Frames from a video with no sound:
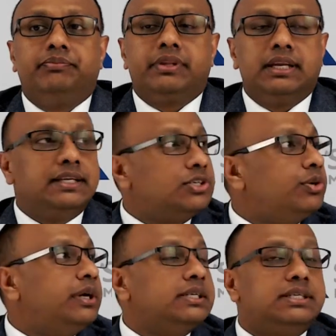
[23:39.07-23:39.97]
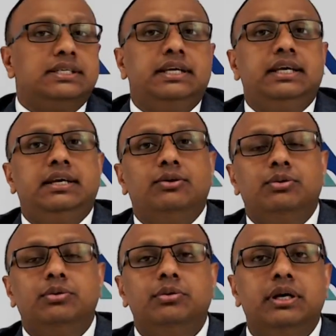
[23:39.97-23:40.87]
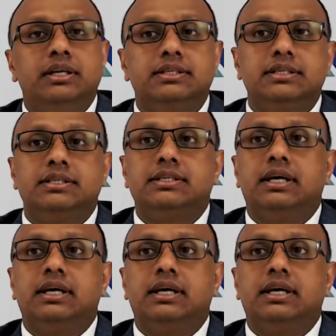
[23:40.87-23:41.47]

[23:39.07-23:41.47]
let's go and see who else is,